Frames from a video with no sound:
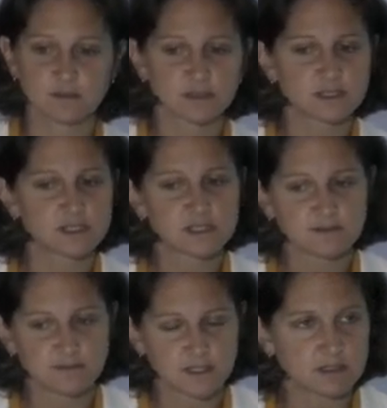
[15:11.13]
but it's
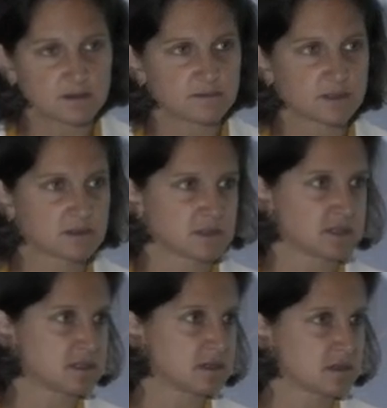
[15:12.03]
severe because
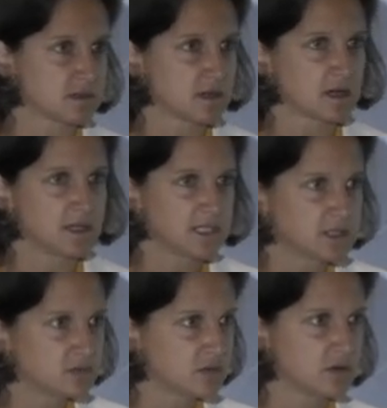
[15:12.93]
it leads
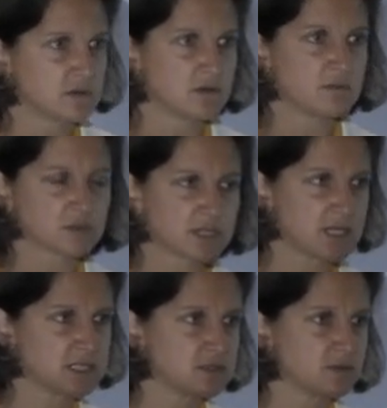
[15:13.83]
to a
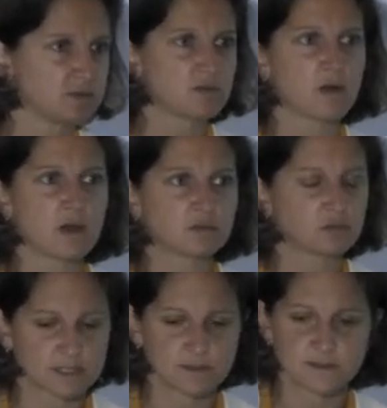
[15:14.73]
mortality of around
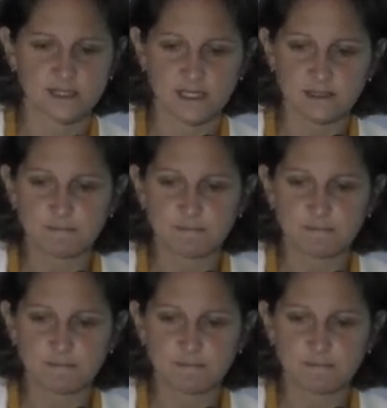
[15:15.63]
20%.